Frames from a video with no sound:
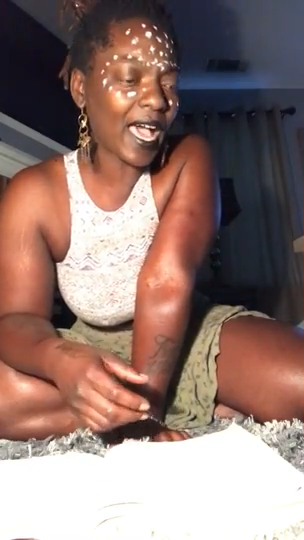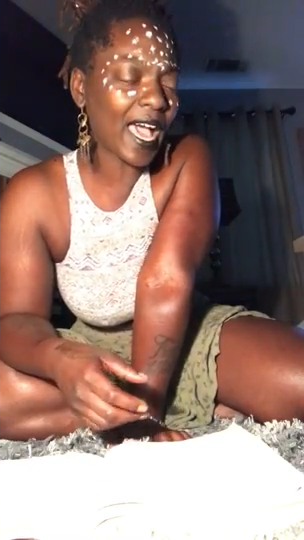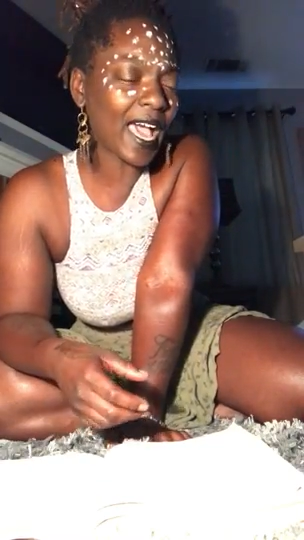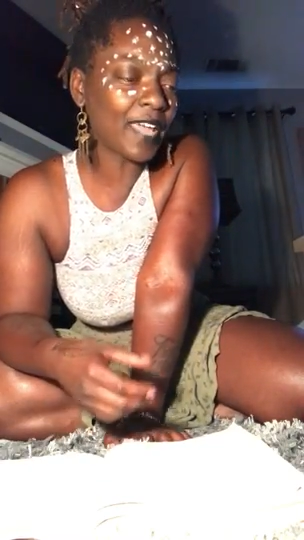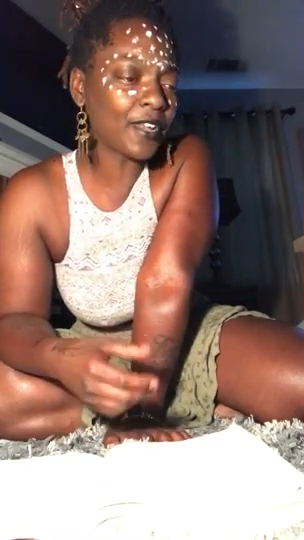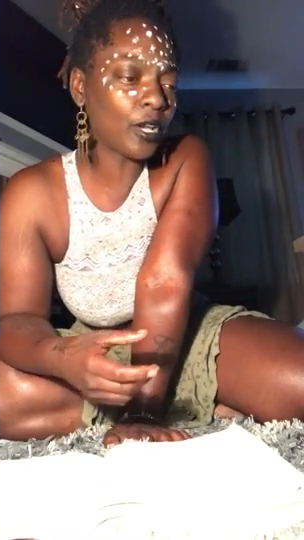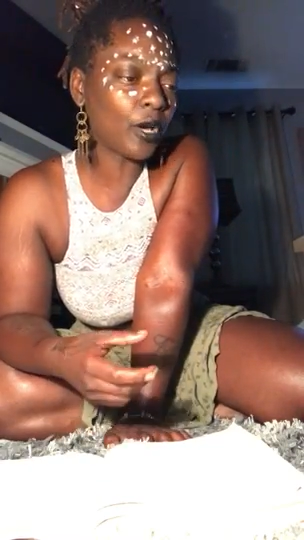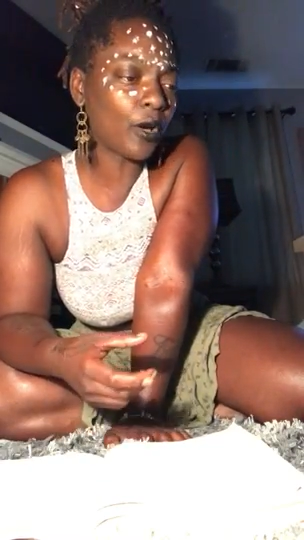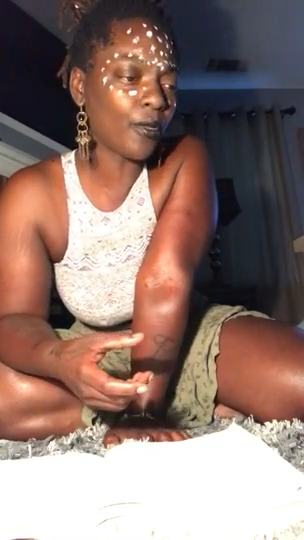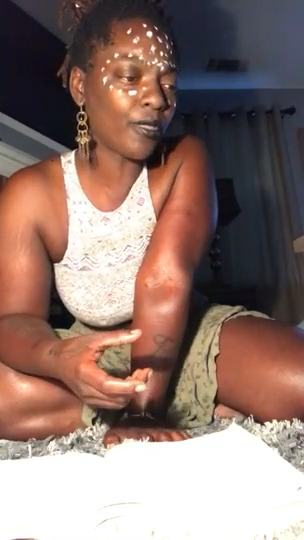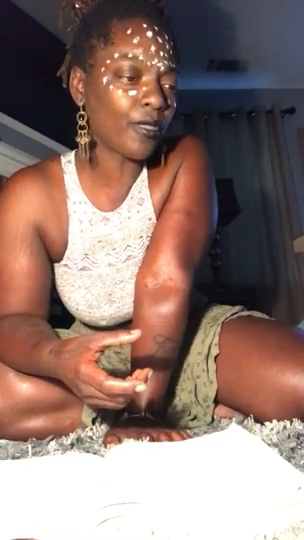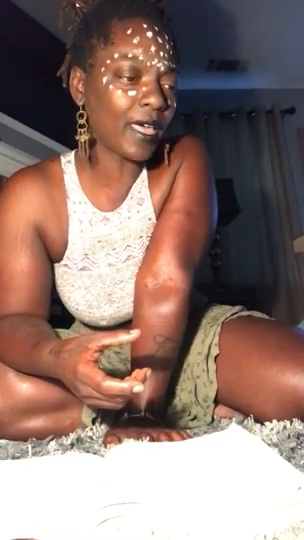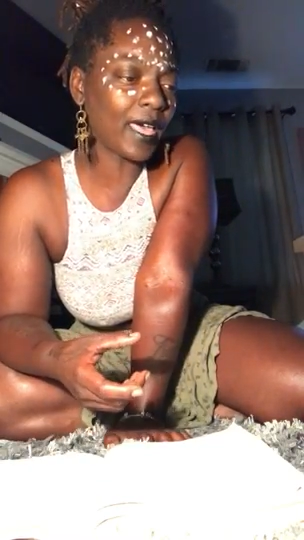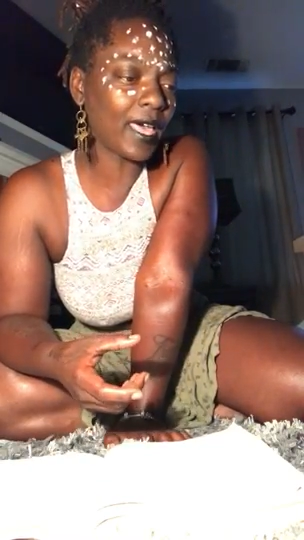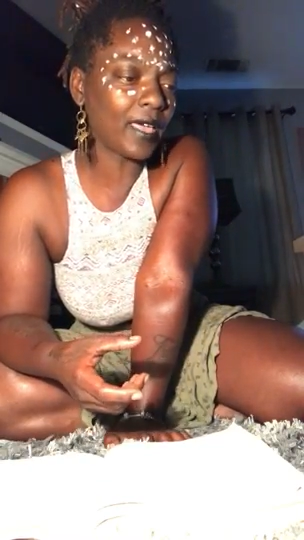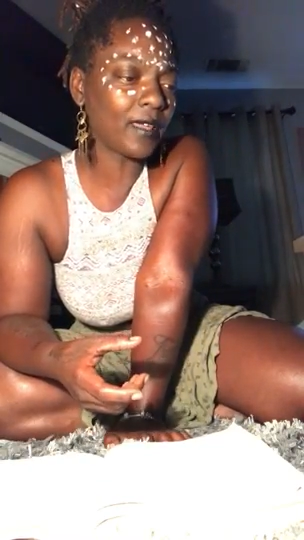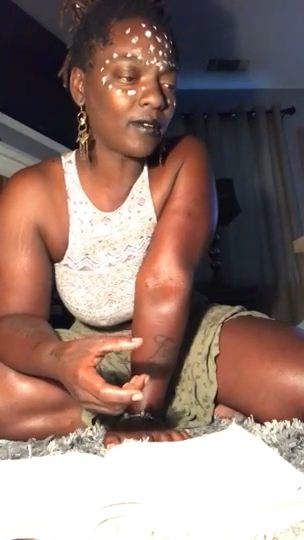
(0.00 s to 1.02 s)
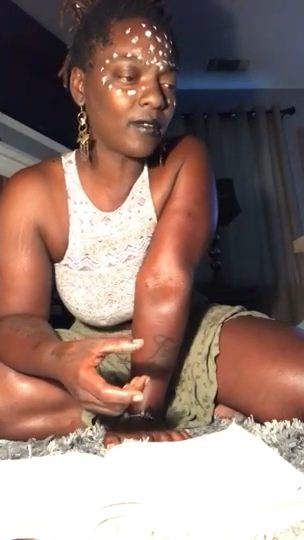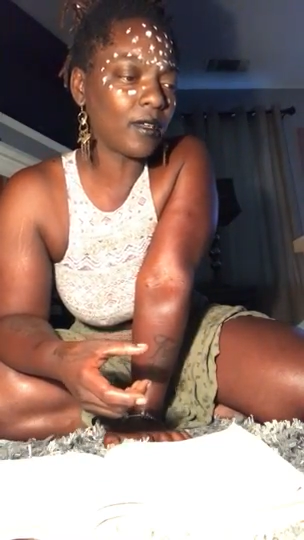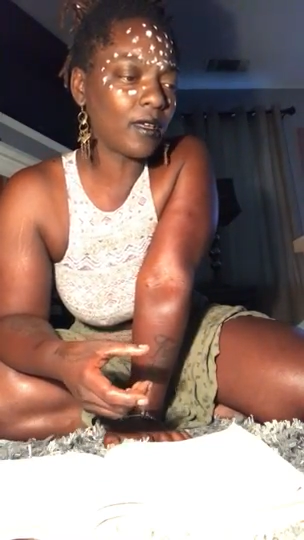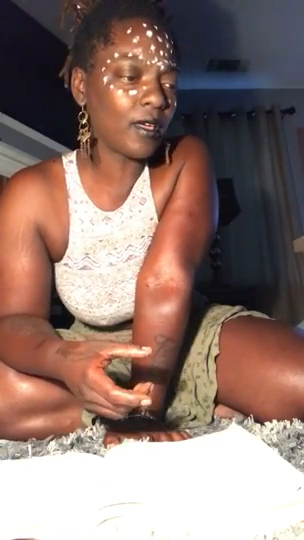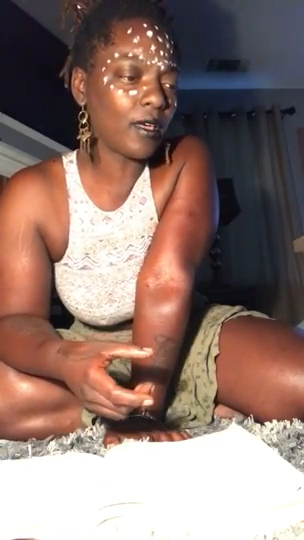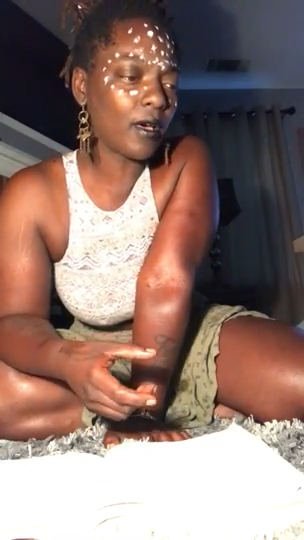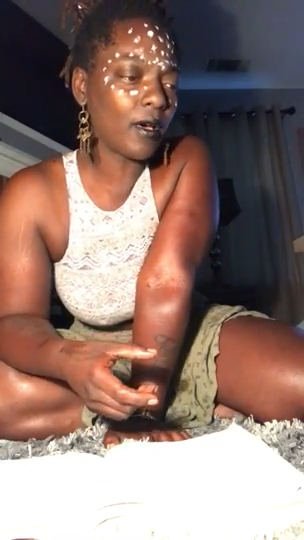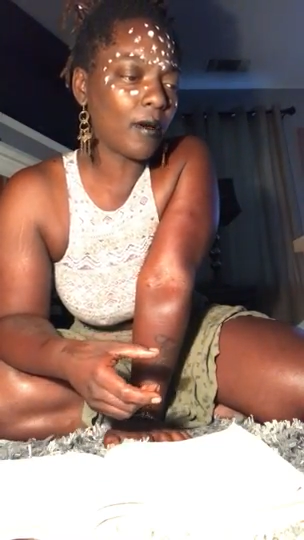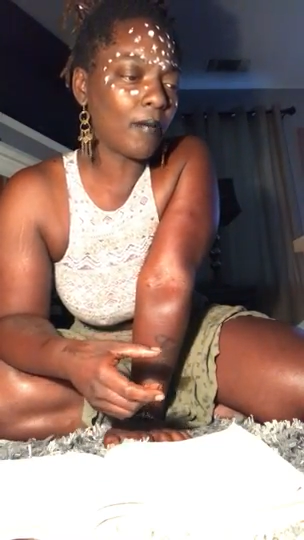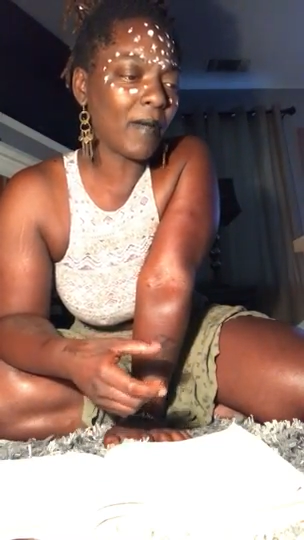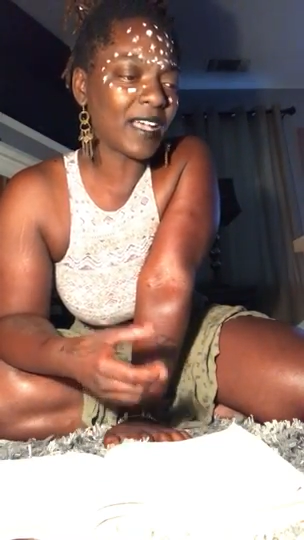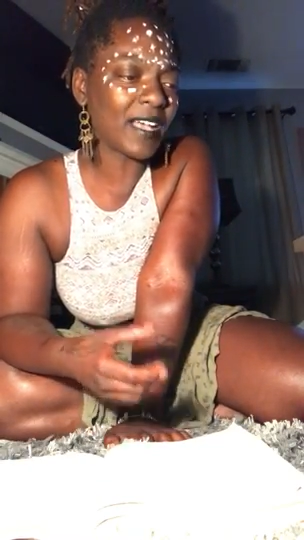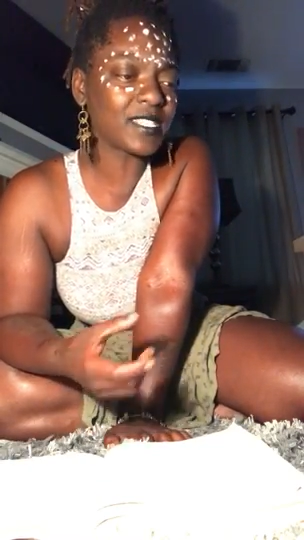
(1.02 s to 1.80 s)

I know that my